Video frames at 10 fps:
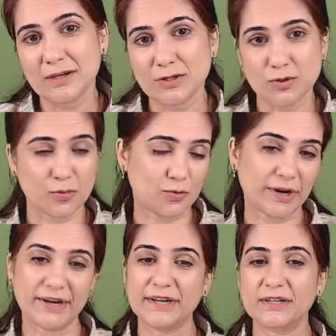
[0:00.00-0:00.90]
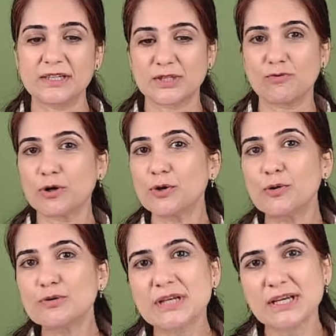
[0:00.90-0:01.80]
So, creditor doesn't want to
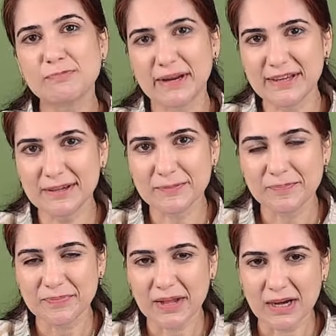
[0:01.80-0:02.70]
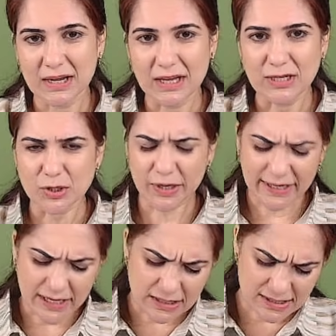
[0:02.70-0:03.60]
lose his money. So,
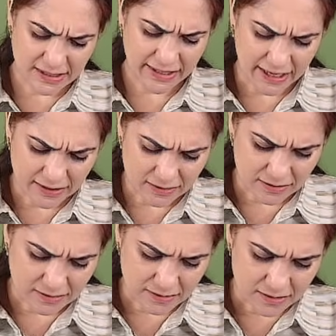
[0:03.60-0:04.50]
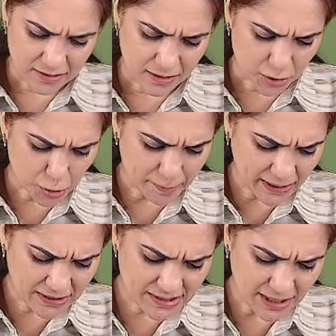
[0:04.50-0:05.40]
he tells the debtor to
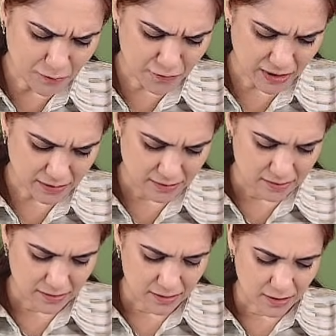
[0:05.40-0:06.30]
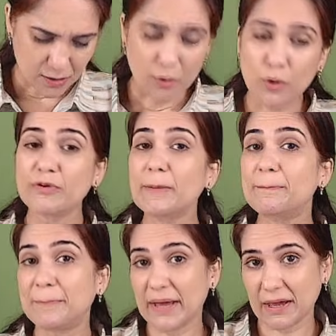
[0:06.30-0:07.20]
bring someone who will
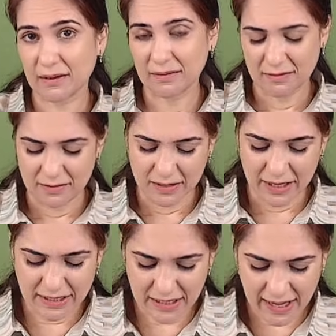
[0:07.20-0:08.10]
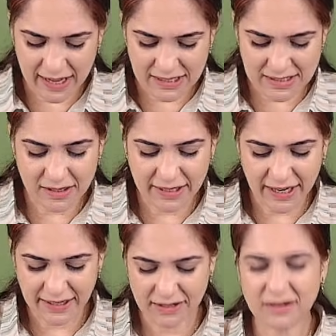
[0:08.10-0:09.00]
pay in case the
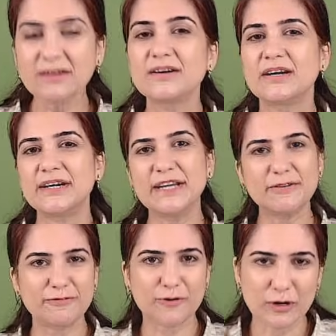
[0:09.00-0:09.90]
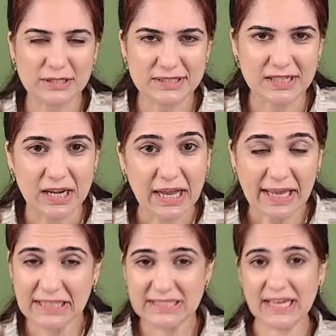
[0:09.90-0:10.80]
debtor defaults.
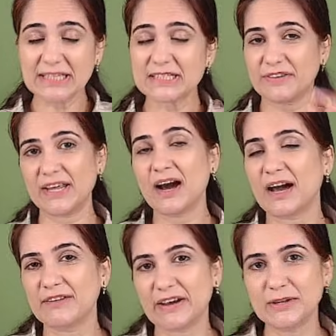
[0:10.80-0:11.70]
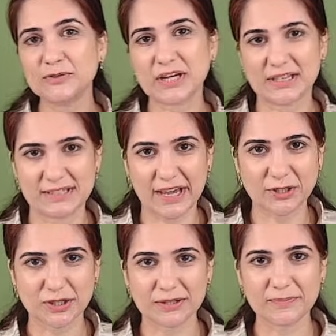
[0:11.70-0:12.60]
He's saying it's a very high value
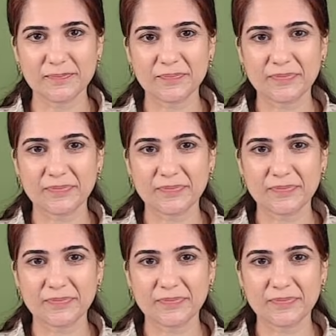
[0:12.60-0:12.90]
transaction.